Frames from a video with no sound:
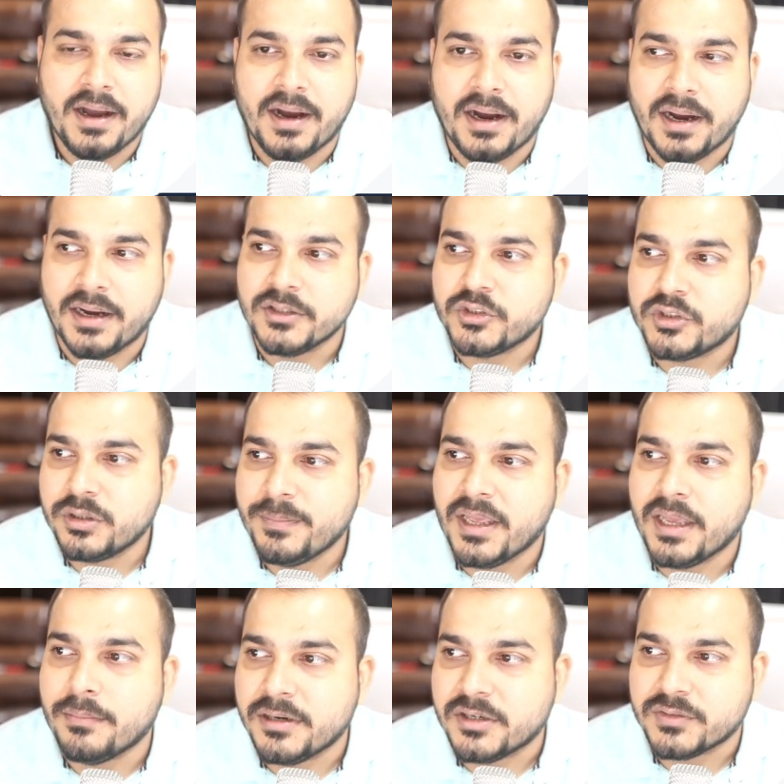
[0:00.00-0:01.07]
Uh, you should
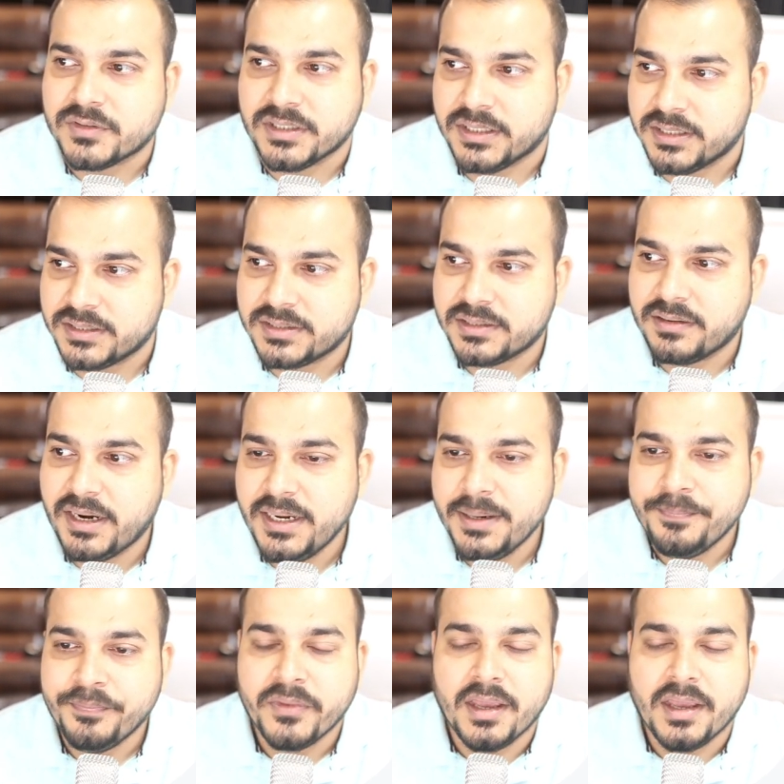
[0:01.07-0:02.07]
be able to see this, right?